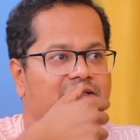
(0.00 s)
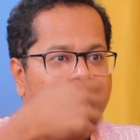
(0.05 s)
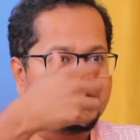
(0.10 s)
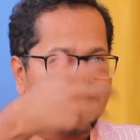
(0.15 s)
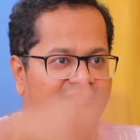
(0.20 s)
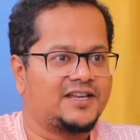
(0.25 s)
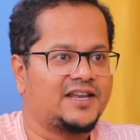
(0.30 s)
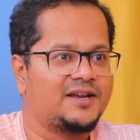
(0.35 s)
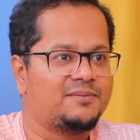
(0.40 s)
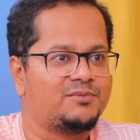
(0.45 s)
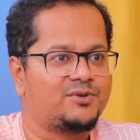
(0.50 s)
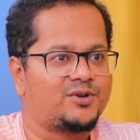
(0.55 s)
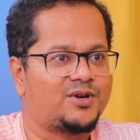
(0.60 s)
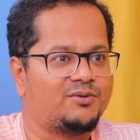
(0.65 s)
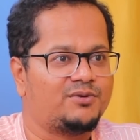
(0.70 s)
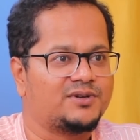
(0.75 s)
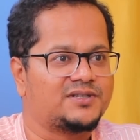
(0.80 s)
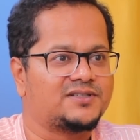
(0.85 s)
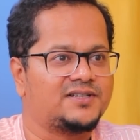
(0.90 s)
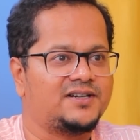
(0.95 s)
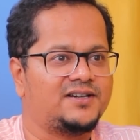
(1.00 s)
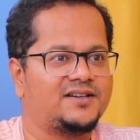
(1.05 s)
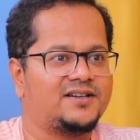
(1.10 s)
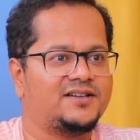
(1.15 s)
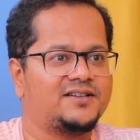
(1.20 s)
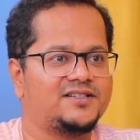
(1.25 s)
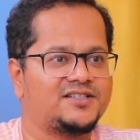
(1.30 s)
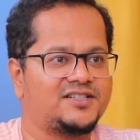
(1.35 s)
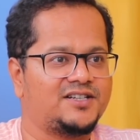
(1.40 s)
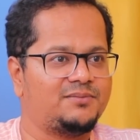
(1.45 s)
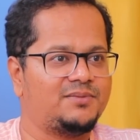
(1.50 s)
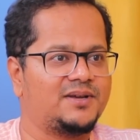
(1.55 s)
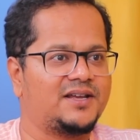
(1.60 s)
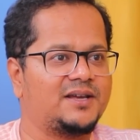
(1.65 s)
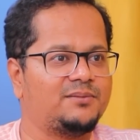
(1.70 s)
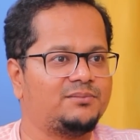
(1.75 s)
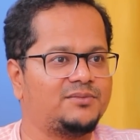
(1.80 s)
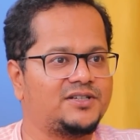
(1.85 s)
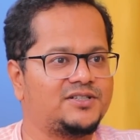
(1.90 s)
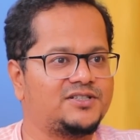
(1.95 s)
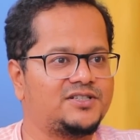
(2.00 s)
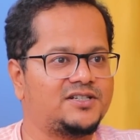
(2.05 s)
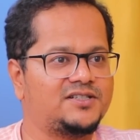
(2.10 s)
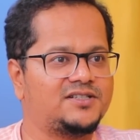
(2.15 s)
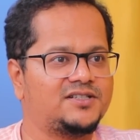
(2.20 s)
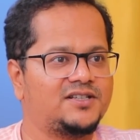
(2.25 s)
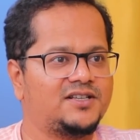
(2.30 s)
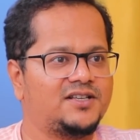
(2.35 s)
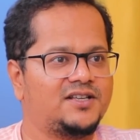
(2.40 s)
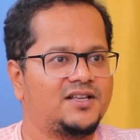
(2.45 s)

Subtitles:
She came to our set. She became the judge.